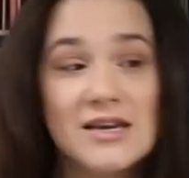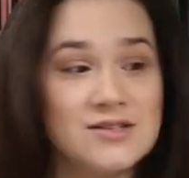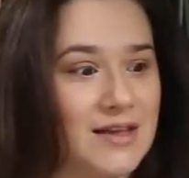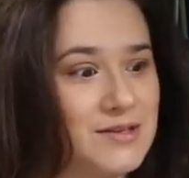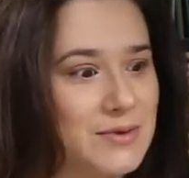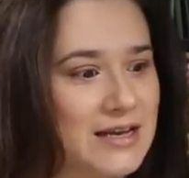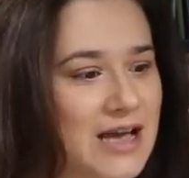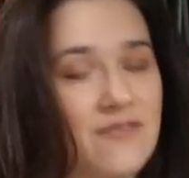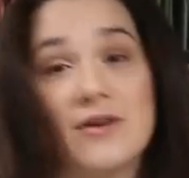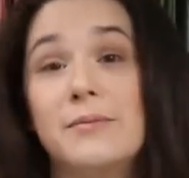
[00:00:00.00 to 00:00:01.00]
So that's what I
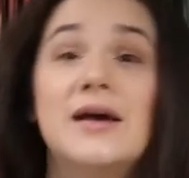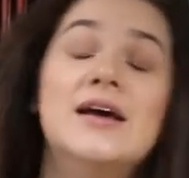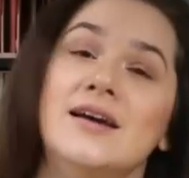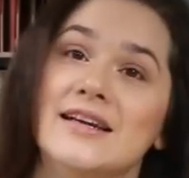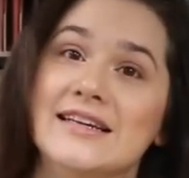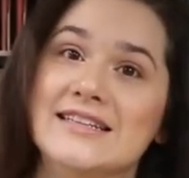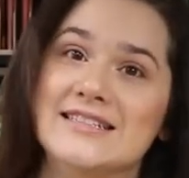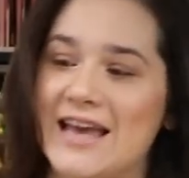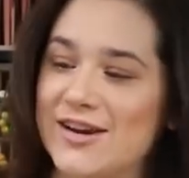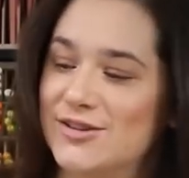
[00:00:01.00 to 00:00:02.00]
got from Neat
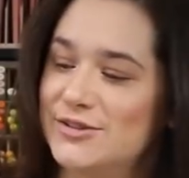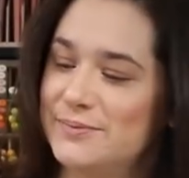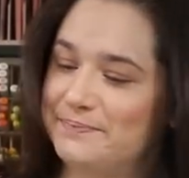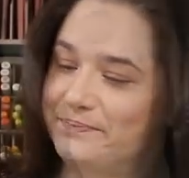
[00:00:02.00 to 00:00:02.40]
and Tangled.